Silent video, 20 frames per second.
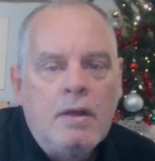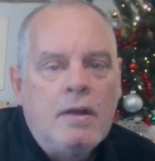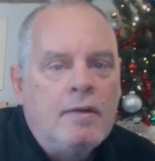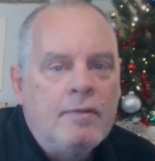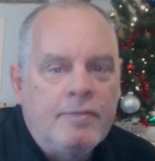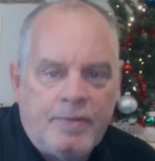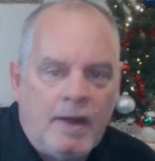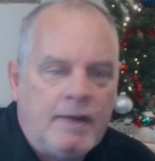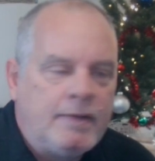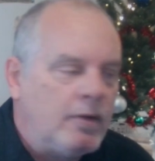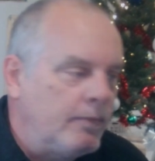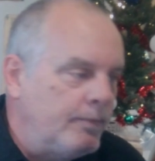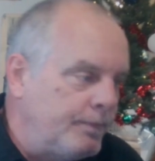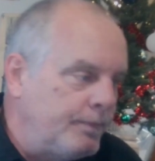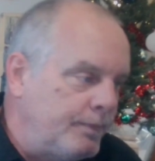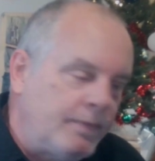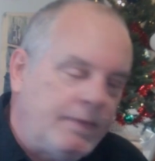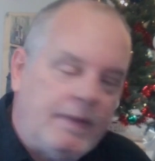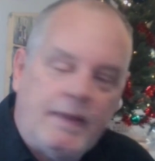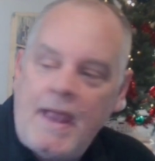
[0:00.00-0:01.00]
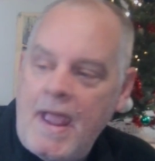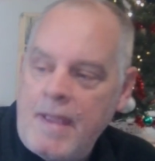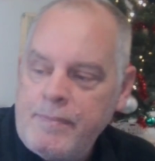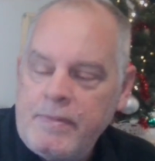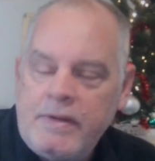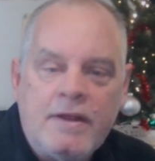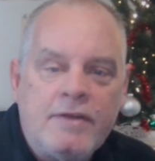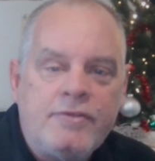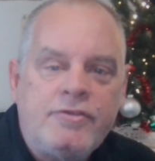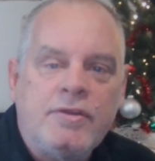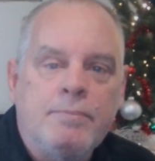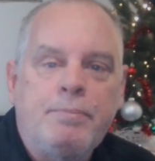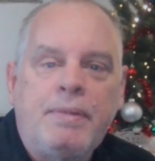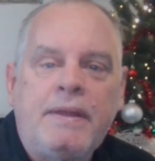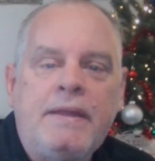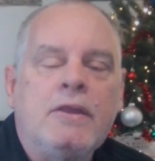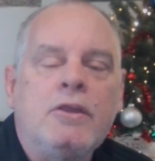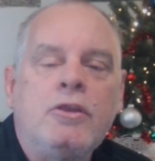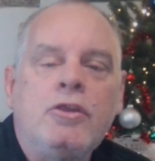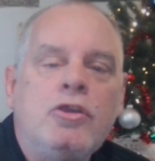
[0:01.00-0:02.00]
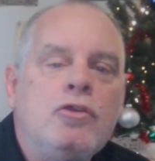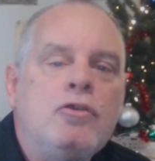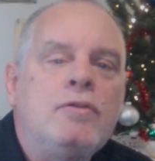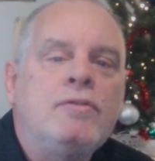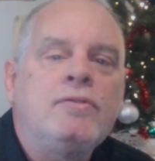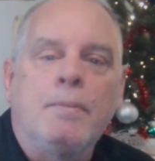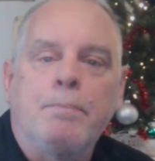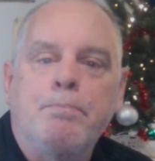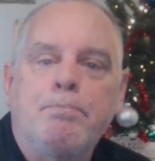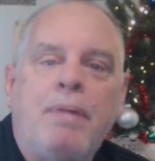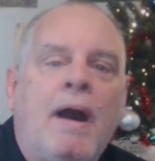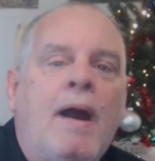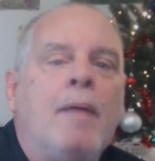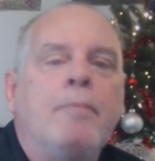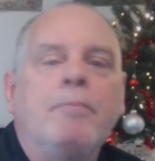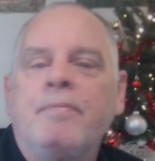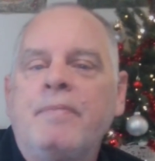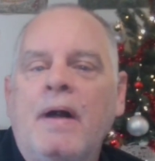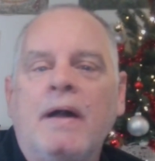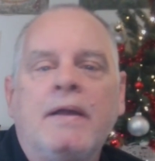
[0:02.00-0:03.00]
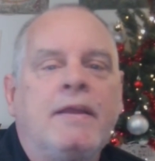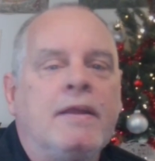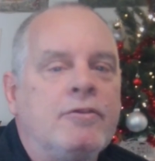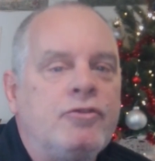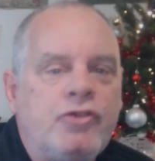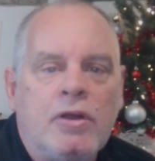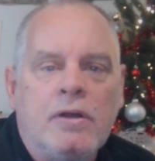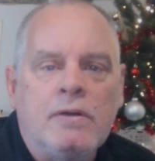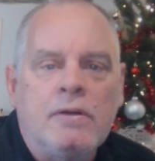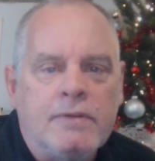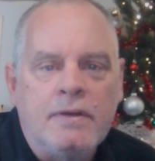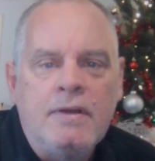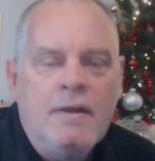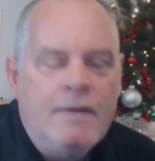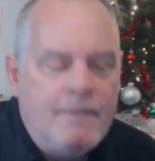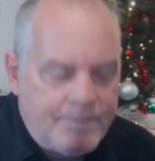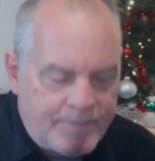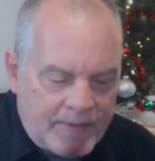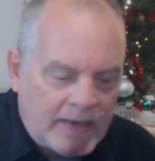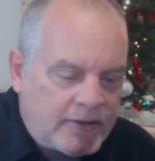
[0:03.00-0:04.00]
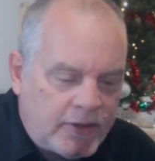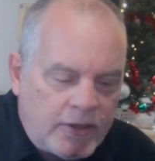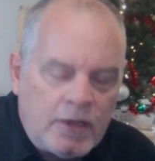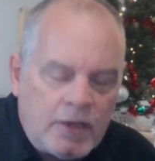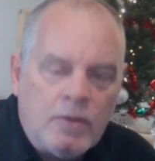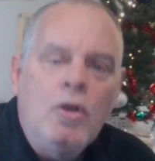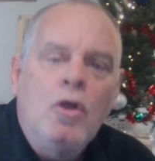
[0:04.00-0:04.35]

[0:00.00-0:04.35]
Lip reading: Fuck the ammunition being used to bomb fucking children. Fuck you.